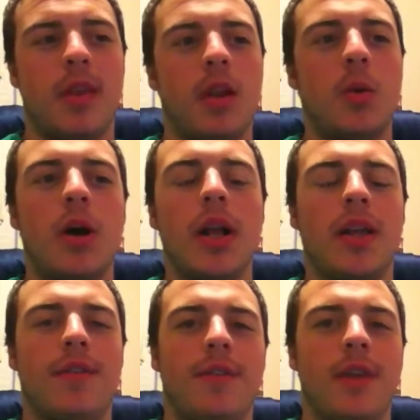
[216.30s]
you know what?
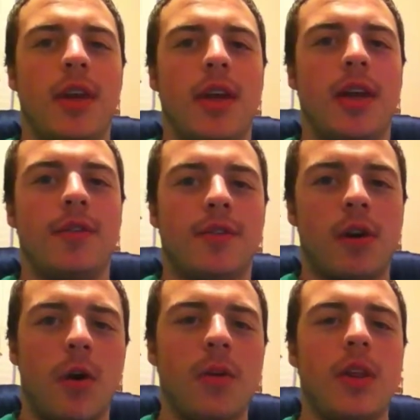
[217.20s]
If if
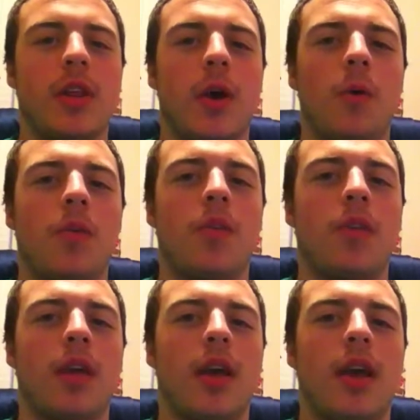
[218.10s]
Call of Duty
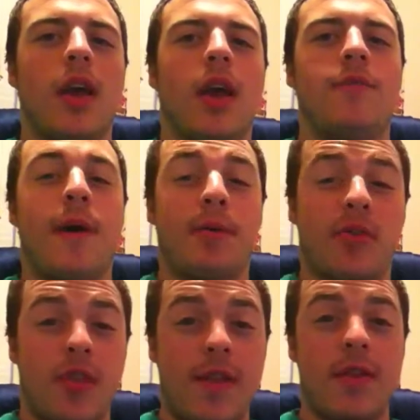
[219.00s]
Ghosts, if I
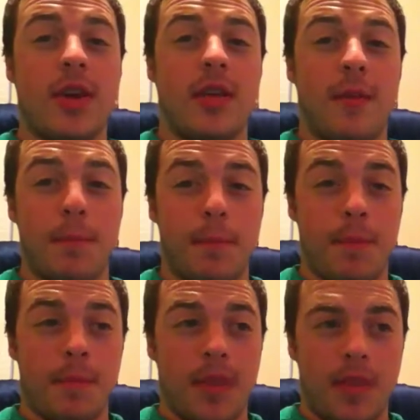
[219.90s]
receive it in the
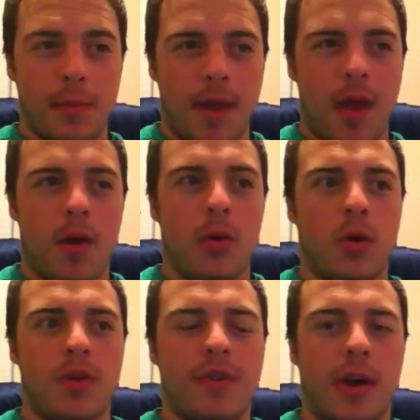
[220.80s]
in the mail
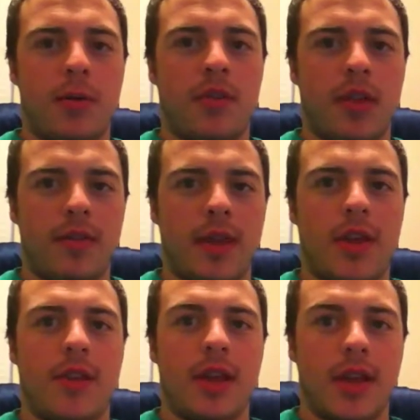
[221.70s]
or if I receive it
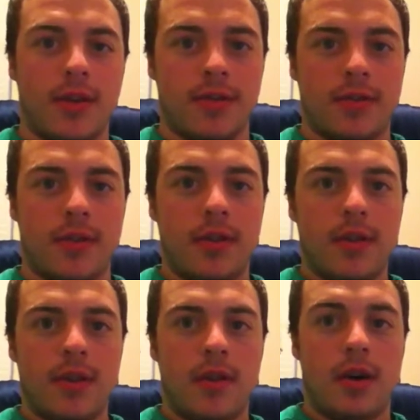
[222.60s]
as a gift
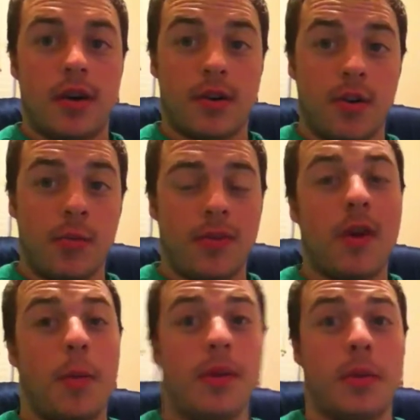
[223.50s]
on
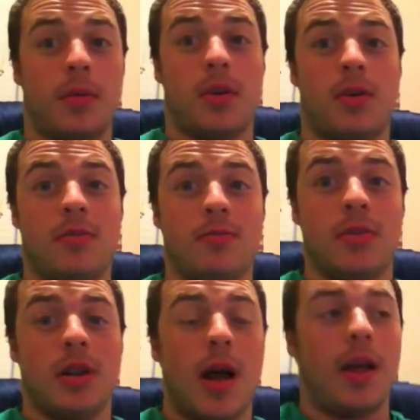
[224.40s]
Christmas, I'll play with y'all
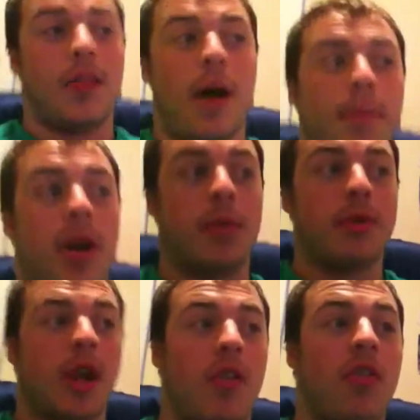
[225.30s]
but I'm not gonna
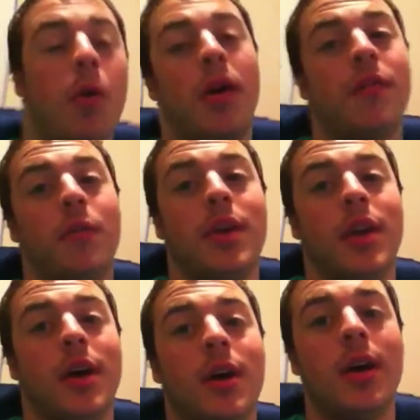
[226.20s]
be like so into it,
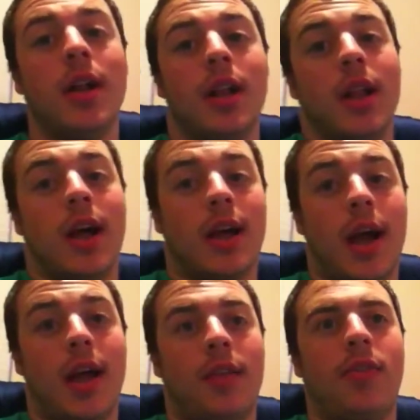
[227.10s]
you know.
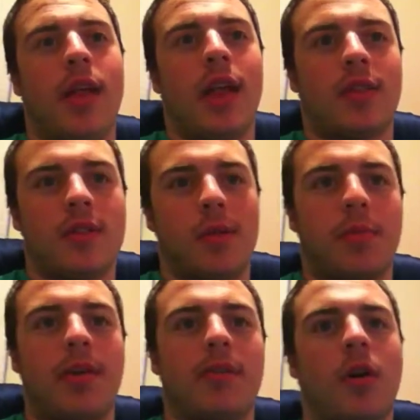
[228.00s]
Like it's not like the
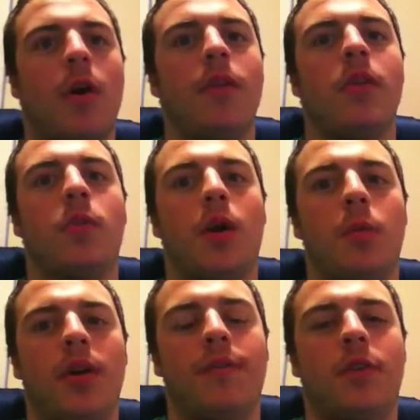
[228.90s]
previous Call of where I
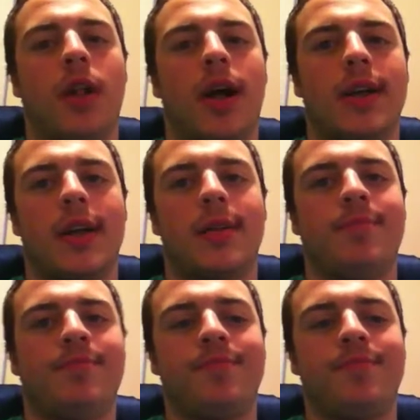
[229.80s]
went for like a,